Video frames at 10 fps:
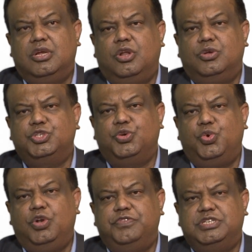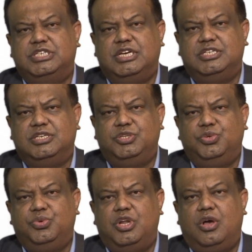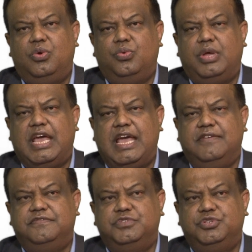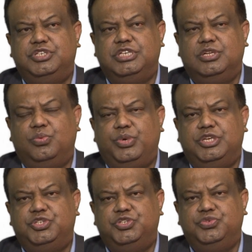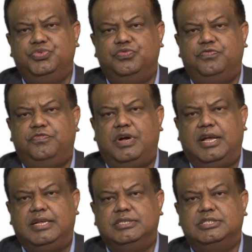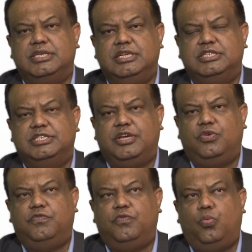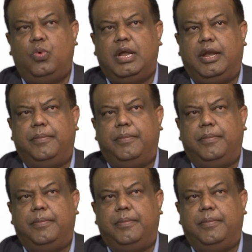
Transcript: Now, so all of a sudden, you now have to deal with 2 fines instead of 1.